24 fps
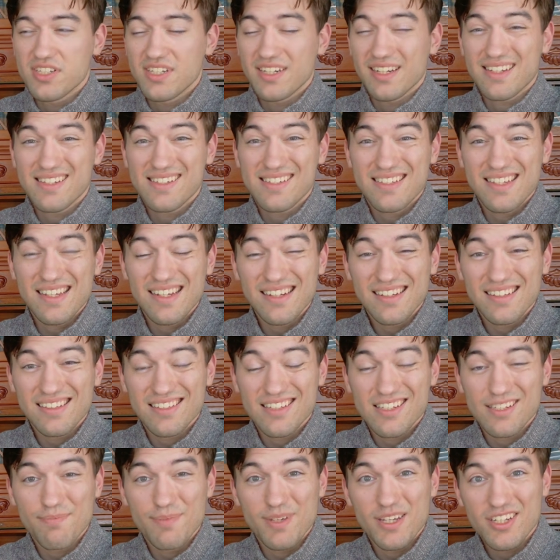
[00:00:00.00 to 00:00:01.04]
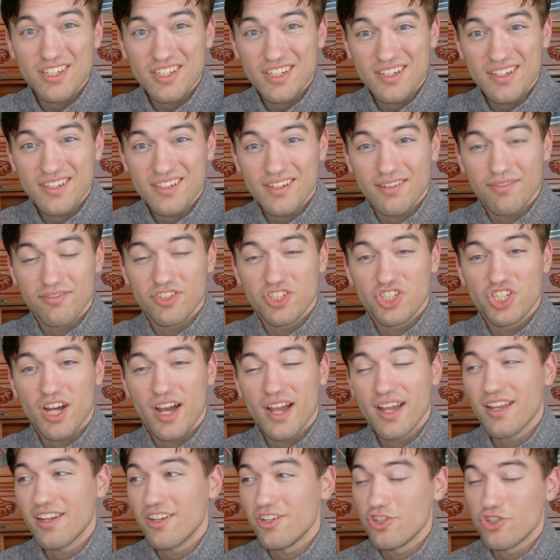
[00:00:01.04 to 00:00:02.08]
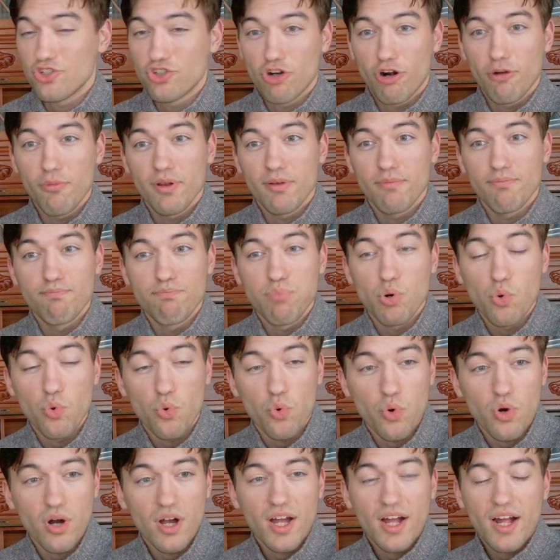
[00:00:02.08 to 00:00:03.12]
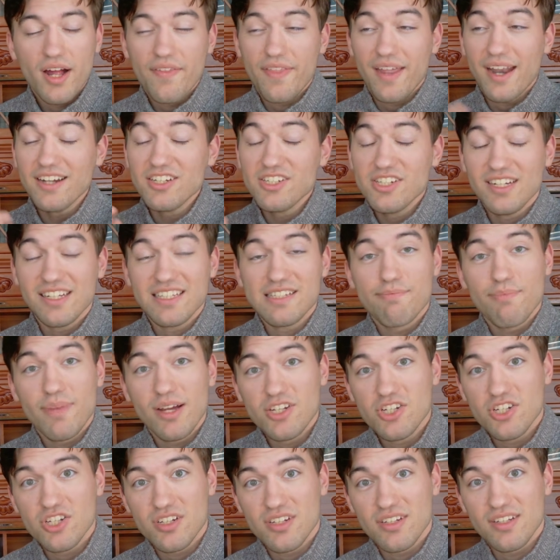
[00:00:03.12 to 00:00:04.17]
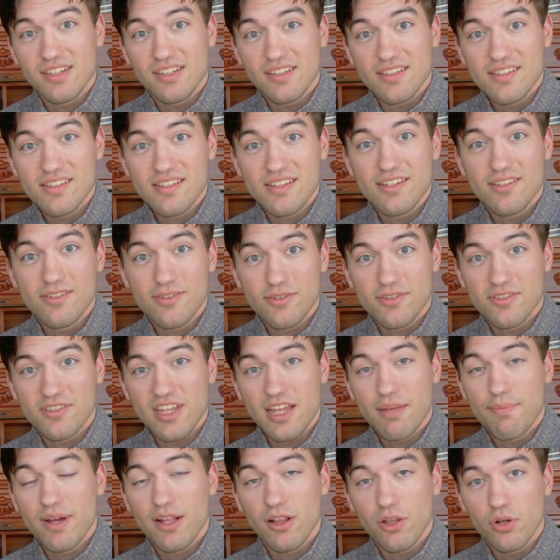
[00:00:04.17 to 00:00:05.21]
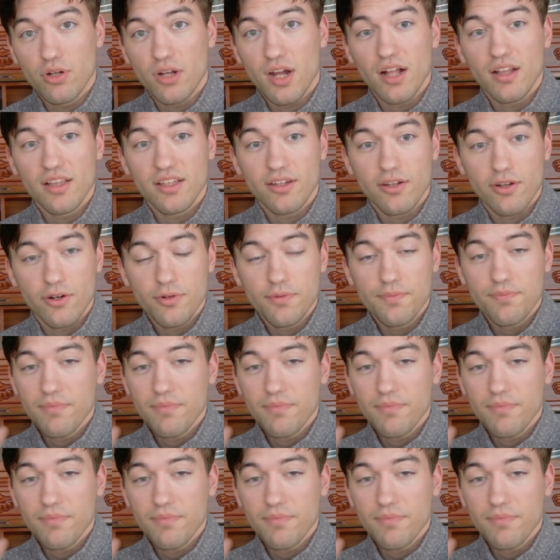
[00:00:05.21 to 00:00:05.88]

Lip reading: extinct species of giant German bull that actually gets mentioned in Caesar's De Bello Gallico.